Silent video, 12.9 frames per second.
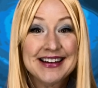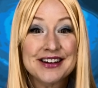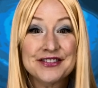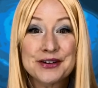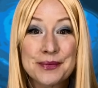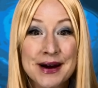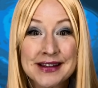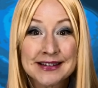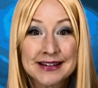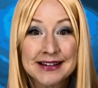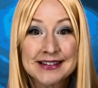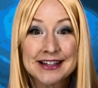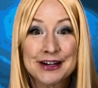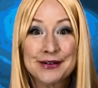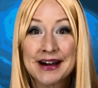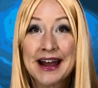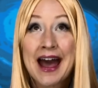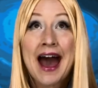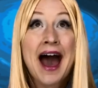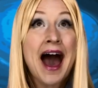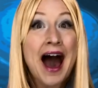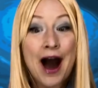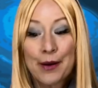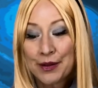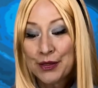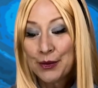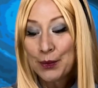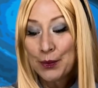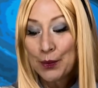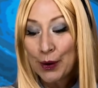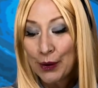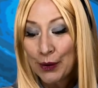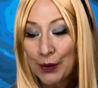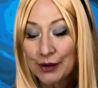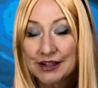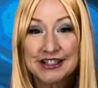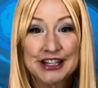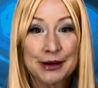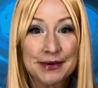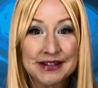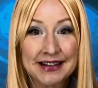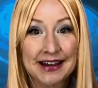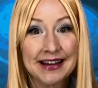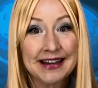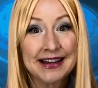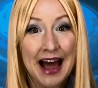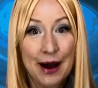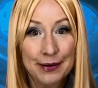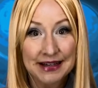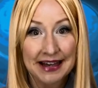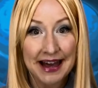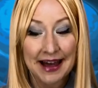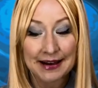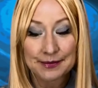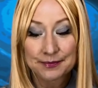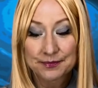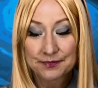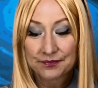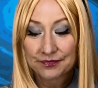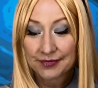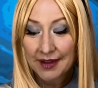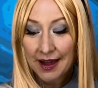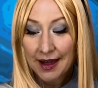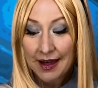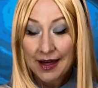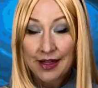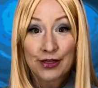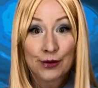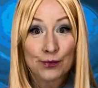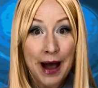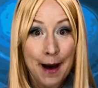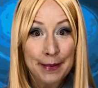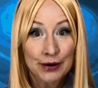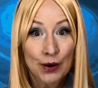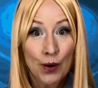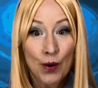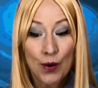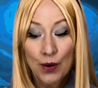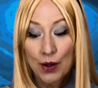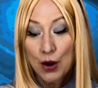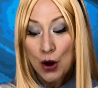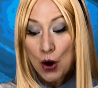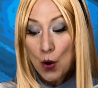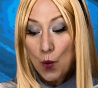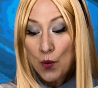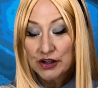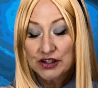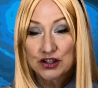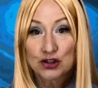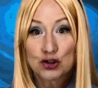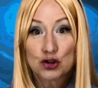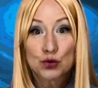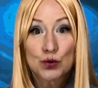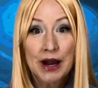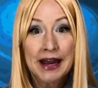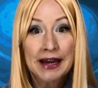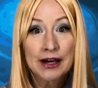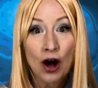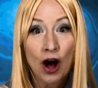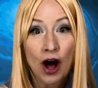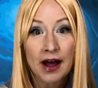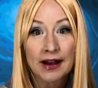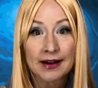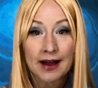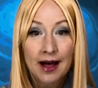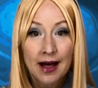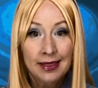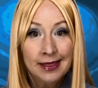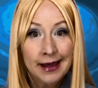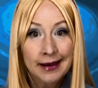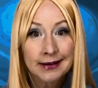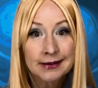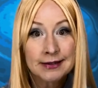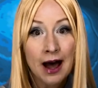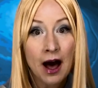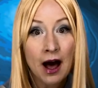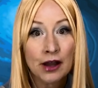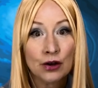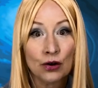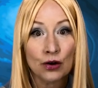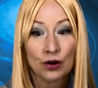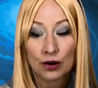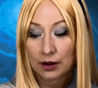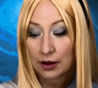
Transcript: never once considering how in the world she was going to get out again. The rabbit hole went straight on like a tunnel